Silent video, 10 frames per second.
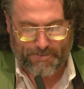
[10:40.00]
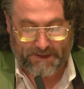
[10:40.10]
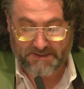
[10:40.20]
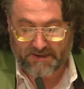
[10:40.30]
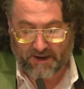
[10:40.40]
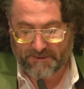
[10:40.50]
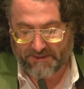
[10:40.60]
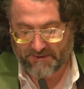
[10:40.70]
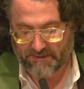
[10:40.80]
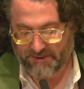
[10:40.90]
It's a
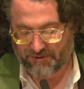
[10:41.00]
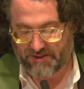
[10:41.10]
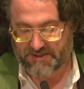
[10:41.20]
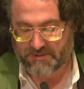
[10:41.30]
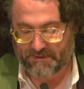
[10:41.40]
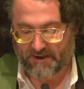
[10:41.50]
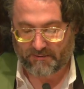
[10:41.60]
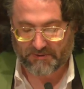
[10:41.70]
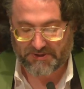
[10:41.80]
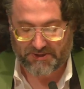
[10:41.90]
common theme in Jesus'
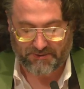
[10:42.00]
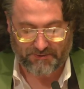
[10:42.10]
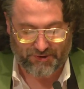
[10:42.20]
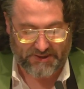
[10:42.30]
parables, too.